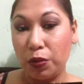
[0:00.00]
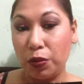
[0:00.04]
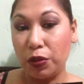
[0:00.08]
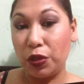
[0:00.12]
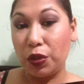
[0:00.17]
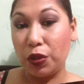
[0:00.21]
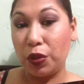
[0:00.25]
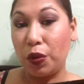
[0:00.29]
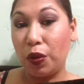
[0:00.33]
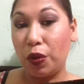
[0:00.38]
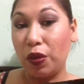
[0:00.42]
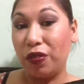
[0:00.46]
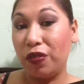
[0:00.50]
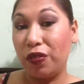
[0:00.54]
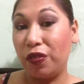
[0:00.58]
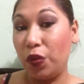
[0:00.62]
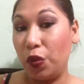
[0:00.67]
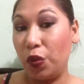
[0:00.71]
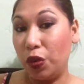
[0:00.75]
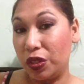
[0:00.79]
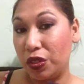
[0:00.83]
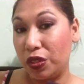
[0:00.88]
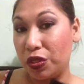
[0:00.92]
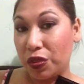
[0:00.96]
what you call
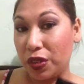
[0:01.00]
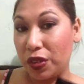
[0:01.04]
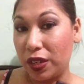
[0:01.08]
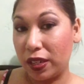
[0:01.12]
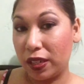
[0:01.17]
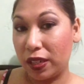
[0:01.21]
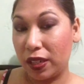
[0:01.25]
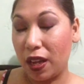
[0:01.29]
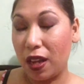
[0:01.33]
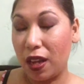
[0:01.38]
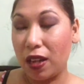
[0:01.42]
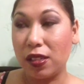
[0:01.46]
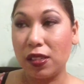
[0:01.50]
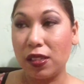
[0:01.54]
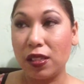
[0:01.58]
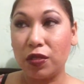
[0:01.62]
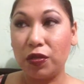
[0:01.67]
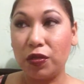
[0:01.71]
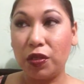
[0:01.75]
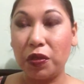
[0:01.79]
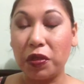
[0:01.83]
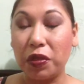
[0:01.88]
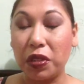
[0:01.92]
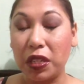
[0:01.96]
fall trend colors,
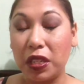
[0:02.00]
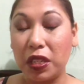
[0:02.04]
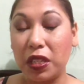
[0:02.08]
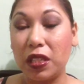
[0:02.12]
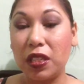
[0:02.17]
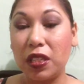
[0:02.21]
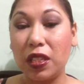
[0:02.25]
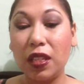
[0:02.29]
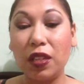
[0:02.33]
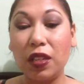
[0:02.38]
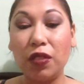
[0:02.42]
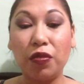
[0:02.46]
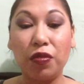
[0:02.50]
very earthy,